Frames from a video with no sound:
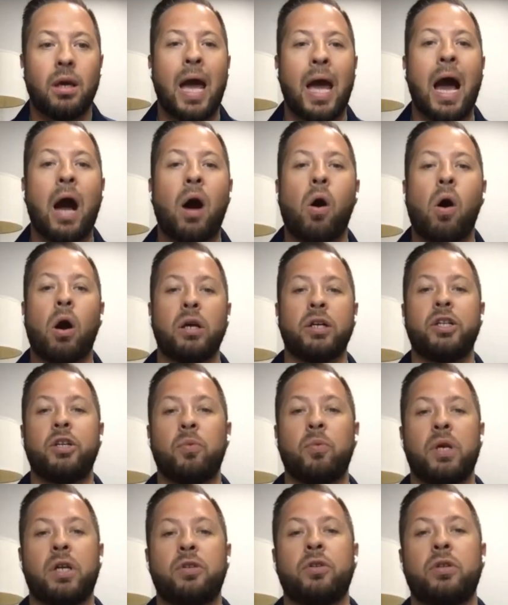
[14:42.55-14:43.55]
How hard do
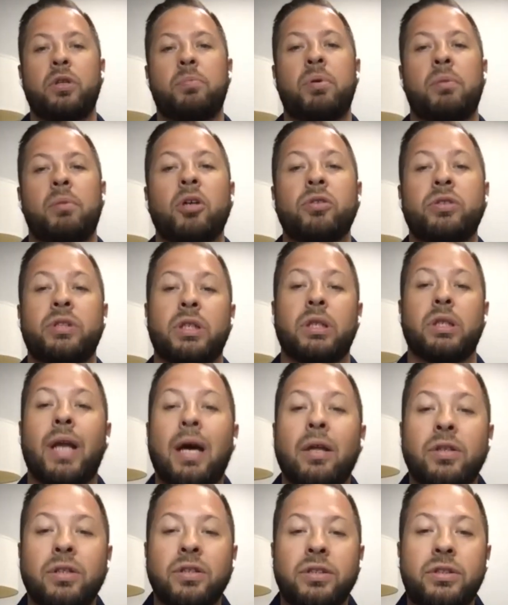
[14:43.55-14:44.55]
you want to do the promotion?
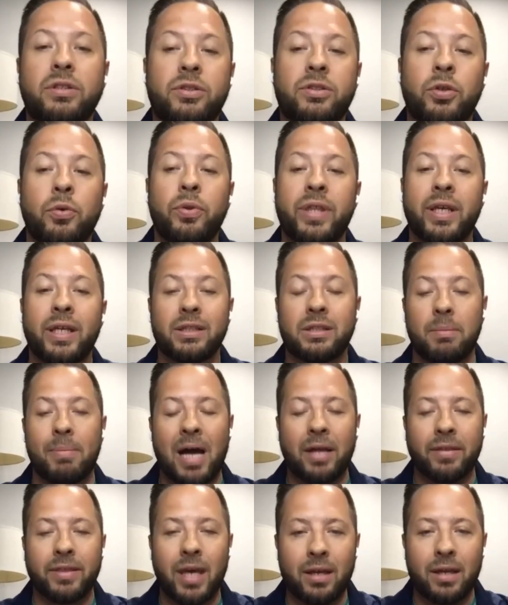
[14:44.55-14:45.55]
Now, there's two things
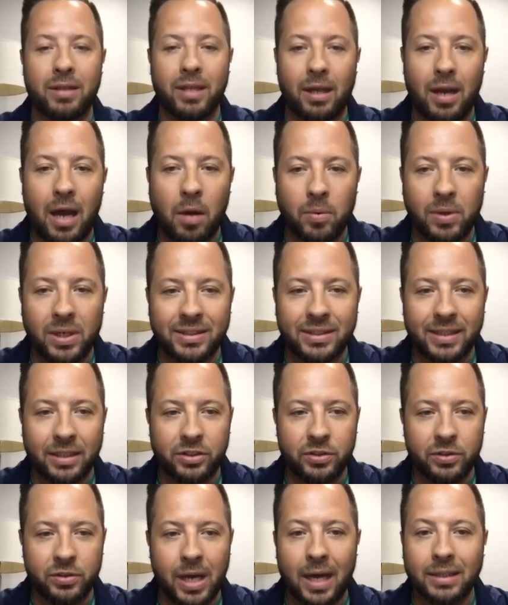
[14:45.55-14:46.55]
about that that I want to say
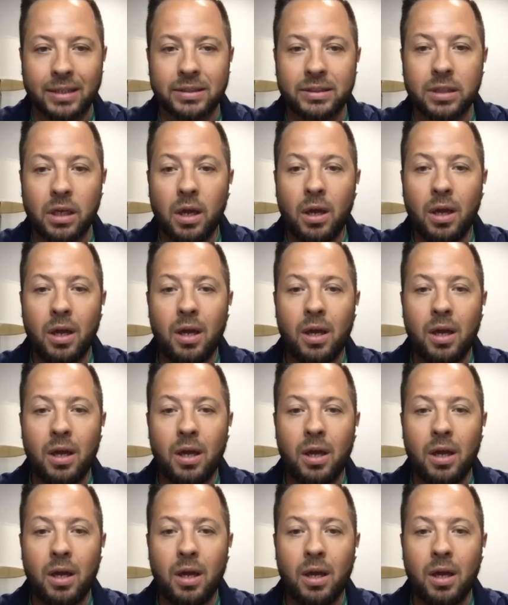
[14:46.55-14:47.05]
to you guys.